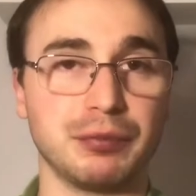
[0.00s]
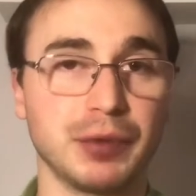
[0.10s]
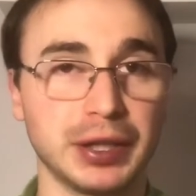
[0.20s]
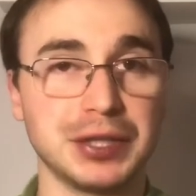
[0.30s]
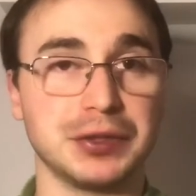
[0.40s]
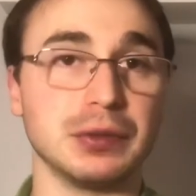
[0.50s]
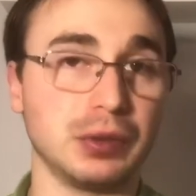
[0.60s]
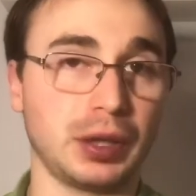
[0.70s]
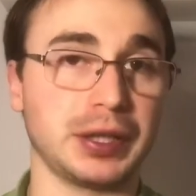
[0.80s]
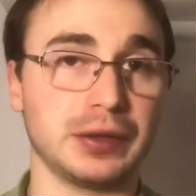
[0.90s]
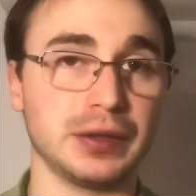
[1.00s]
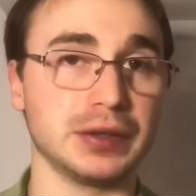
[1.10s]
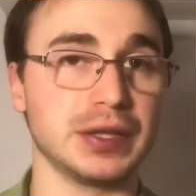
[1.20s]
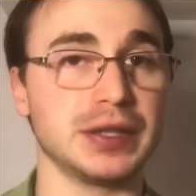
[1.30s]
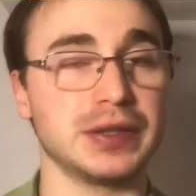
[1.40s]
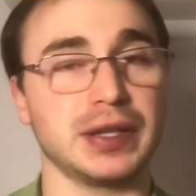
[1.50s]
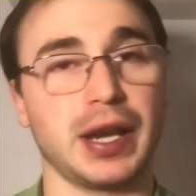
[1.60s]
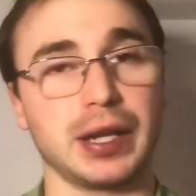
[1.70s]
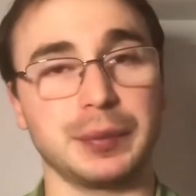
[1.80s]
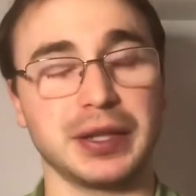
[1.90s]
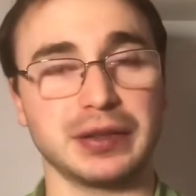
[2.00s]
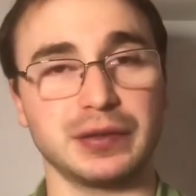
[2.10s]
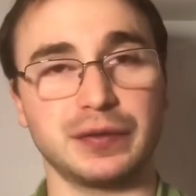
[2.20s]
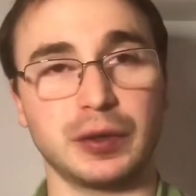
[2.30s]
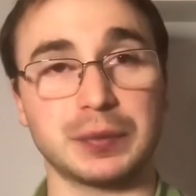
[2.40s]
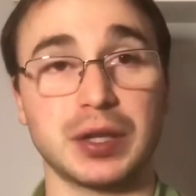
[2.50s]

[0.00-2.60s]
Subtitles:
really do like the DC animated films.